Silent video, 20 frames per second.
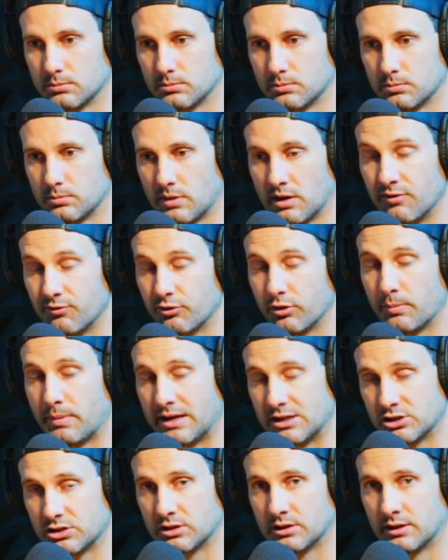
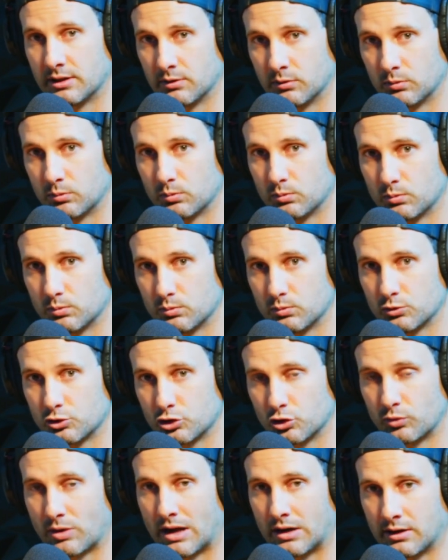inflammation and
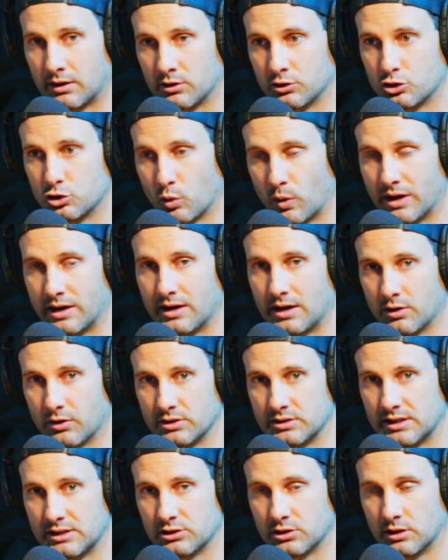surrounding joint
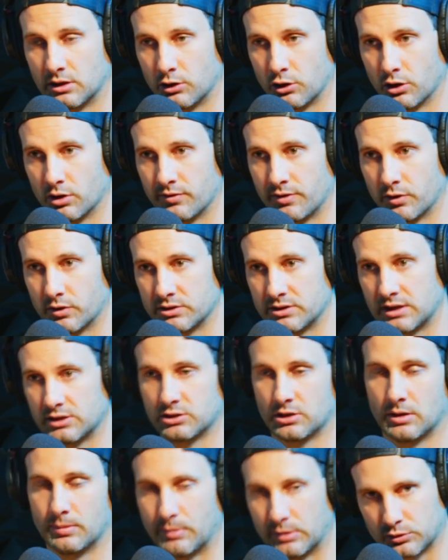irritation and nerve irritation
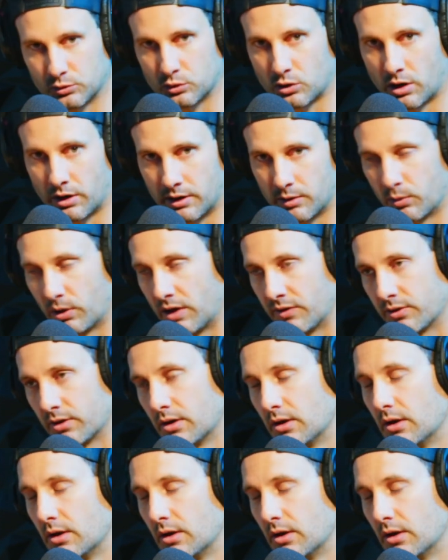and muscle guarding, whatever.